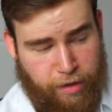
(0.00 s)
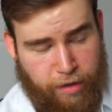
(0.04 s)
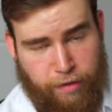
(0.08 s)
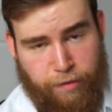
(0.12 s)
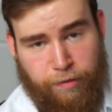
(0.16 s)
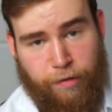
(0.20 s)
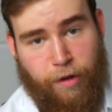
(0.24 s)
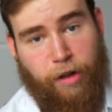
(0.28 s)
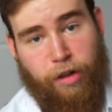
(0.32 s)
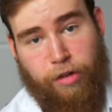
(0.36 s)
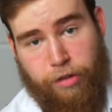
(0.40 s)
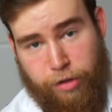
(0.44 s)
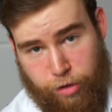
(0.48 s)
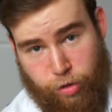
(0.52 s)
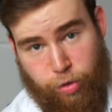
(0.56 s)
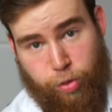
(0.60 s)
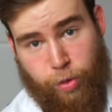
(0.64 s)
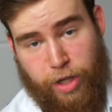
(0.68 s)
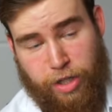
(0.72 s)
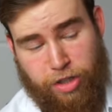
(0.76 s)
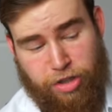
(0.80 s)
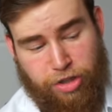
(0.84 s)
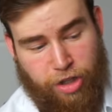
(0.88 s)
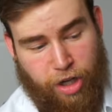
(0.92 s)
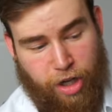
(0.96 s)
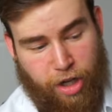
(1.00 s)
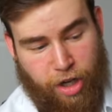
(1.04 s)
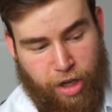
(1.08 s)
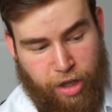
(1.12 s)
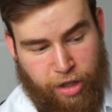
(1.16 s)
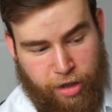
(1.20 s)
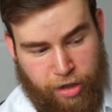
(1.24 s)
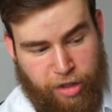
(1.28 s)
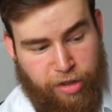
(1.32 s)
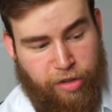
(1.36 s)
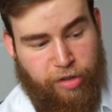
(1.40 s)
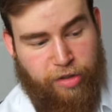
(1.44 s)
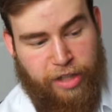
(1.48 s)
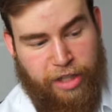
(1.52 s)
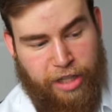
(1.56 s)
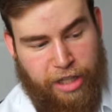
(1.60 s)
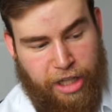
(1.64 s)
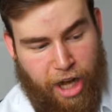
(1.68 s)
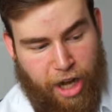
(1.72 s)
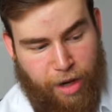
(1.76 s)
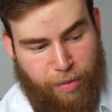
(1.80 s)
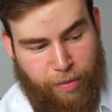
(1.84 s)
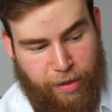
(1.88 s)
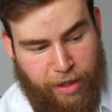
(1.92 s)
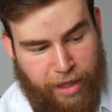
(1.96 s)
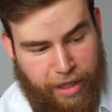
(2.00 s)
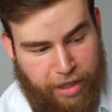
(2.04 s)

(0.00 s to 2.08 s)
Follow the Twitch. Uh, literally, God